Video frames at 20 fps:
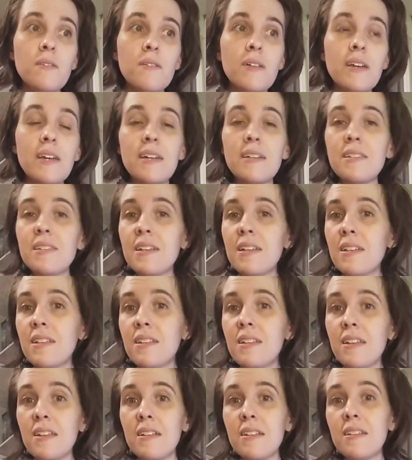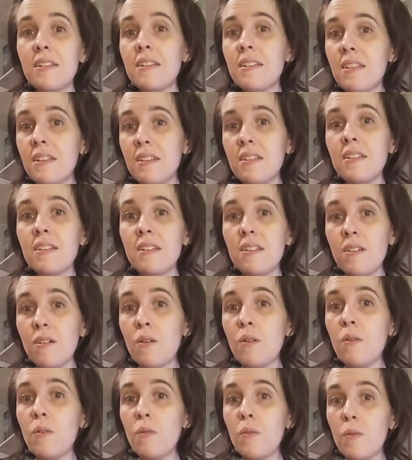like I said, they did a
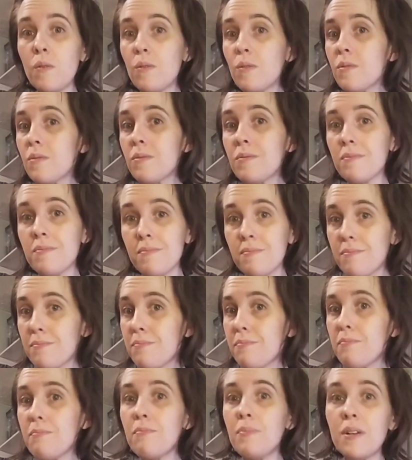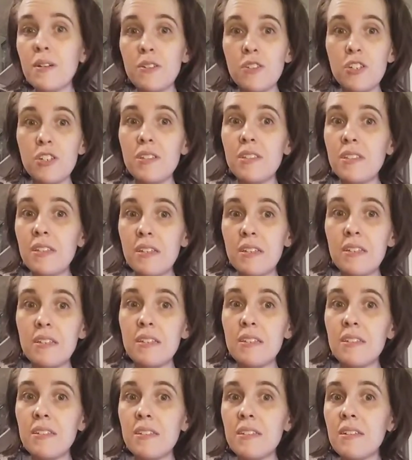whole bunch of
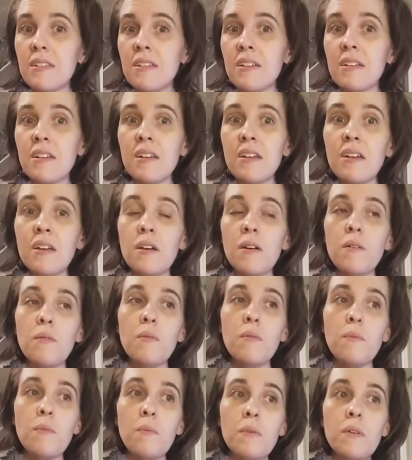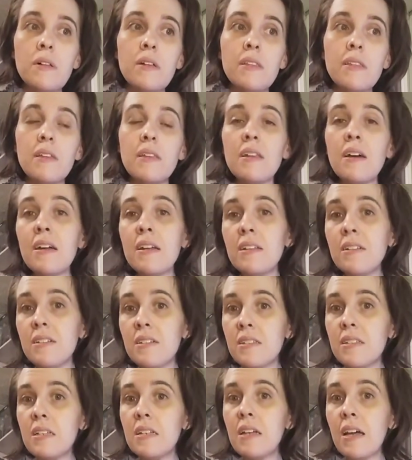these. Well, in the
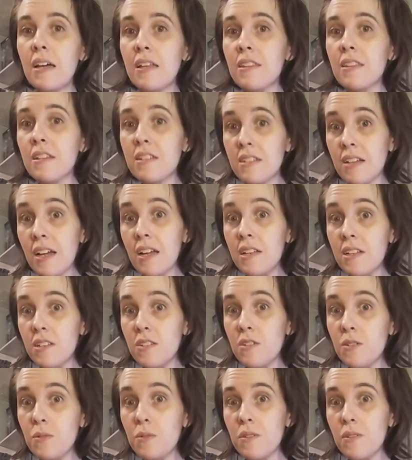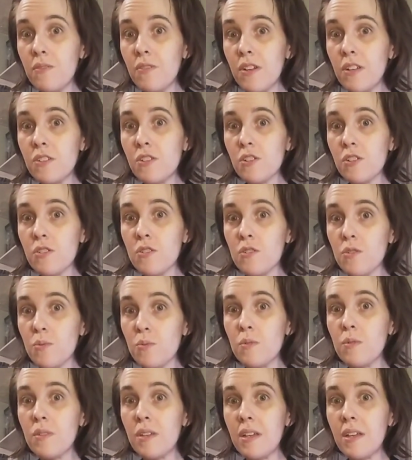90s they had the Tiny Toon Adventures,
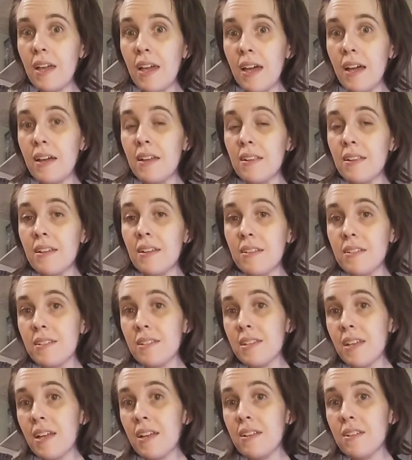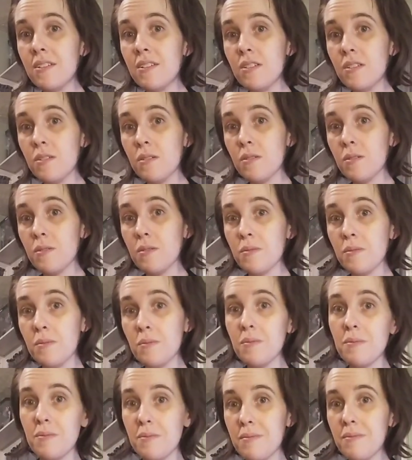where they decided to
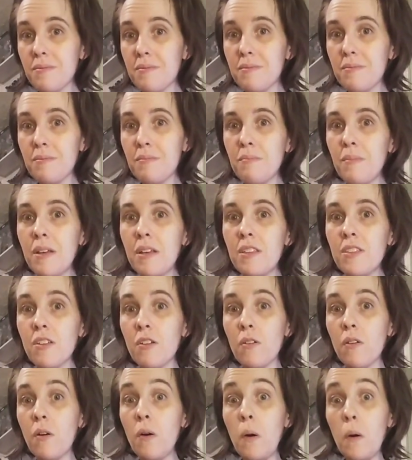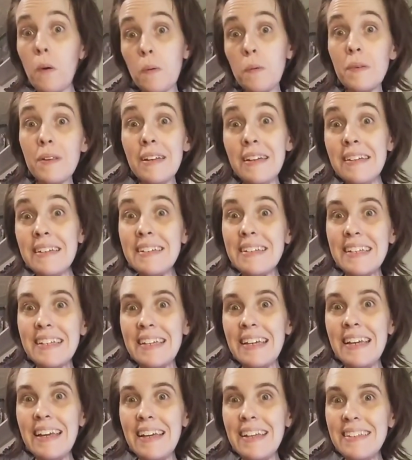make their own
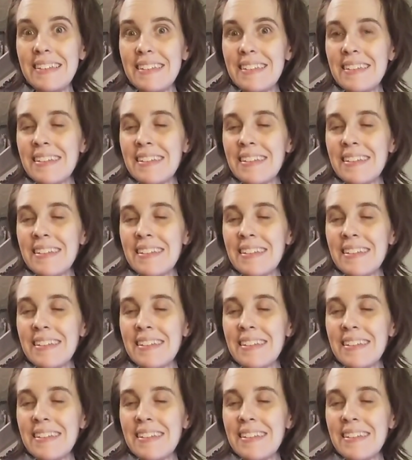kid.